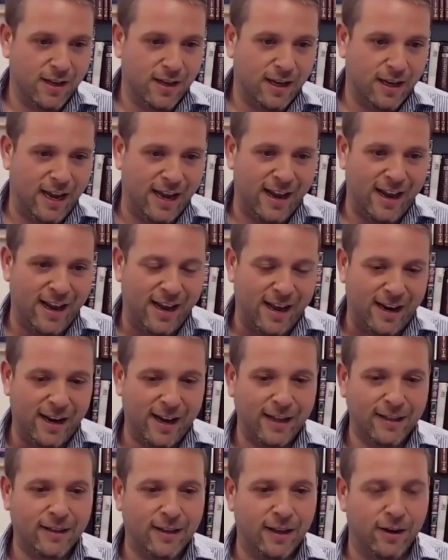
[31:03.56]

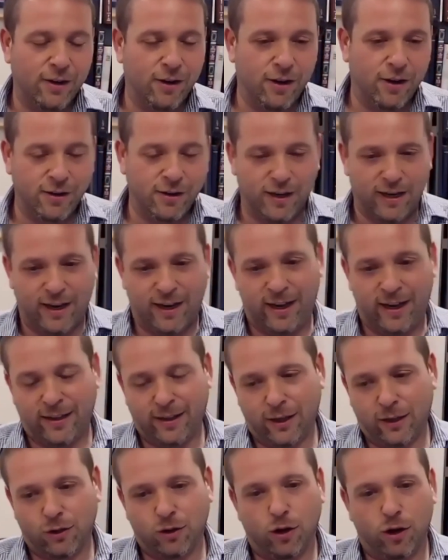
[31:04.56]
later on in
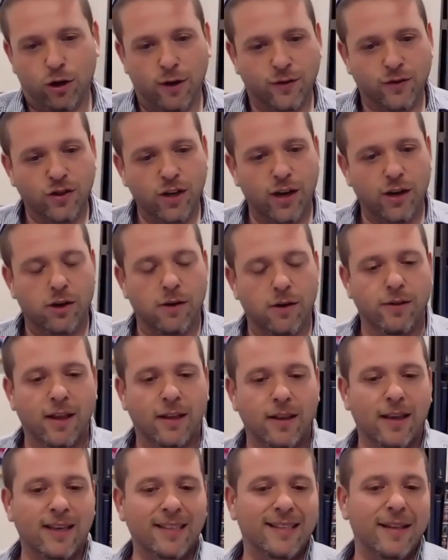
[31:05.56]
the story of Jacob,
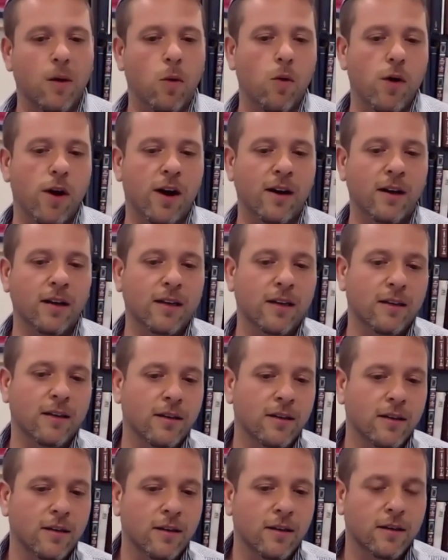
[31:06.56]
that is the word
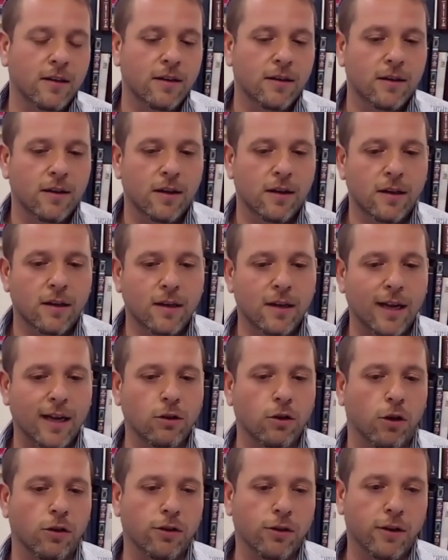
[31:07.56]

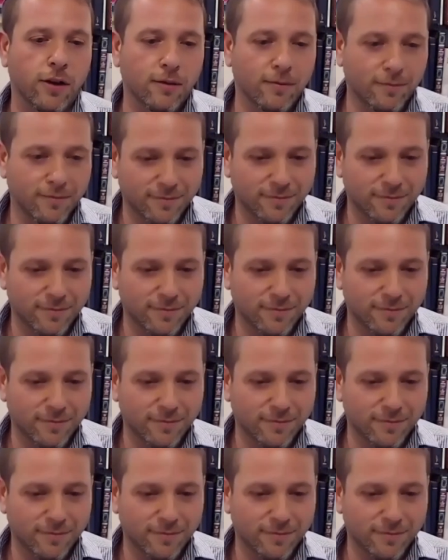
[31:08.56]
katonti.